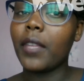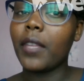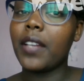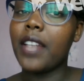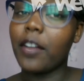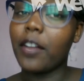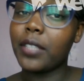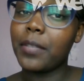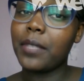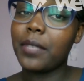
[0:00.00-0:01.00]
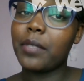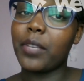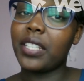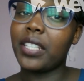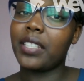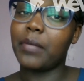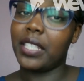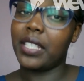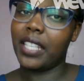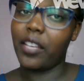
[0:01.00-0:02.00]
Now, sometimes the police may
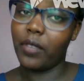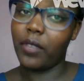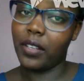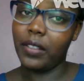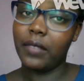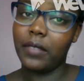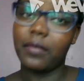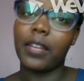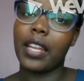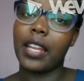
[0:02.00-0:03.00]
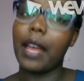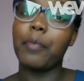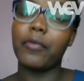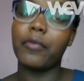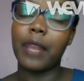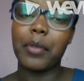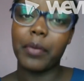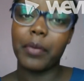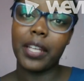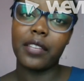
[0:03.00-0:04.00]
take you in, and I'm
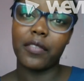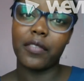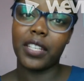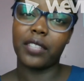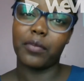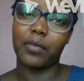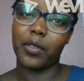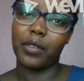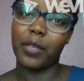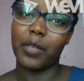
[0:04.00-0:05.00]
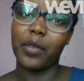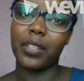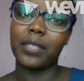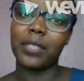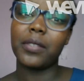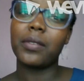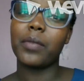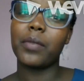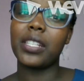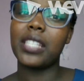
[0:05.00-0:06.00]
reminded of the case of Miguna. Sometimes the
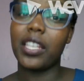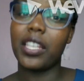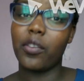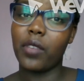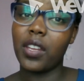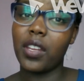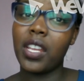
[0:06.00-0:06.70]
police take you in,